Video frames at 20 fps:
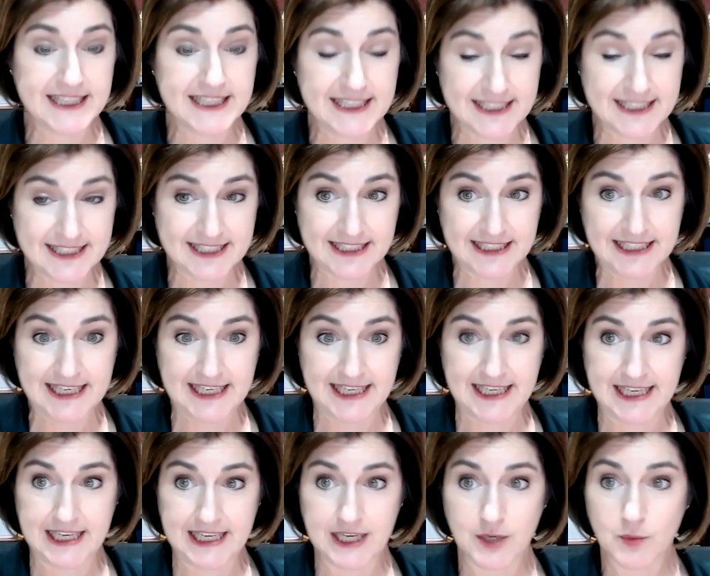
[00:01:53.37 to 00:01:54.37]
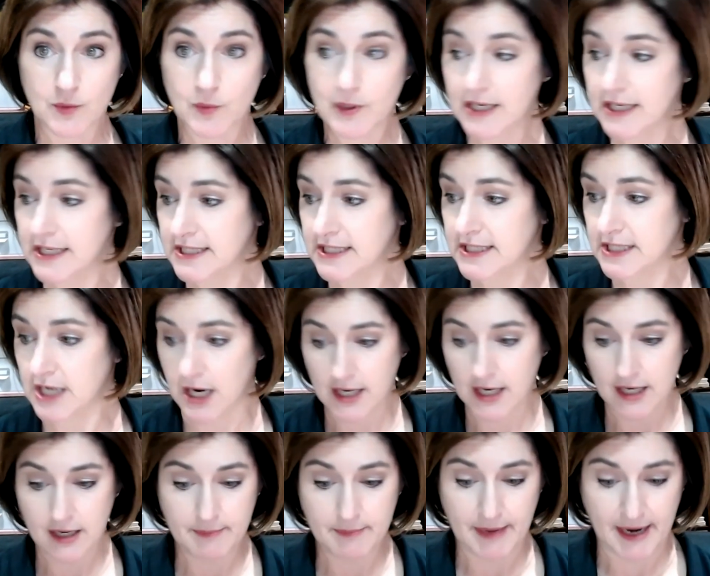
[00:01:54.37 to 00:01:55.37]
is cleaning, we're going to
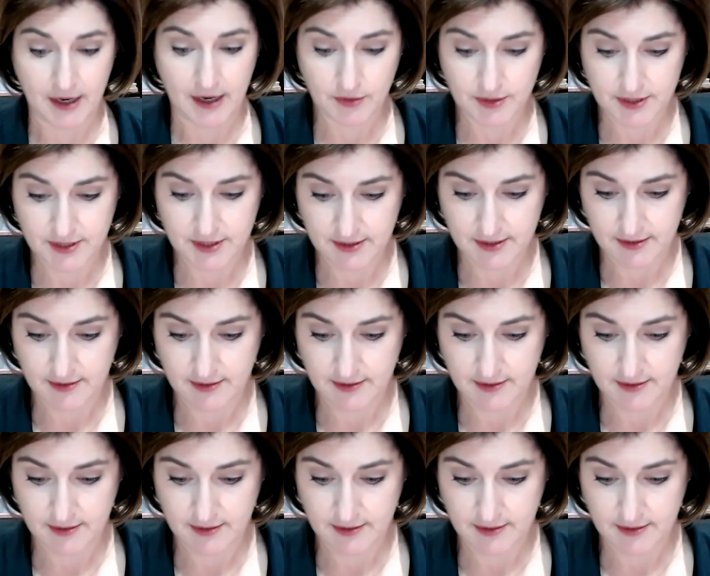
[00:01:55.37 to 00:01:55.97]
talk about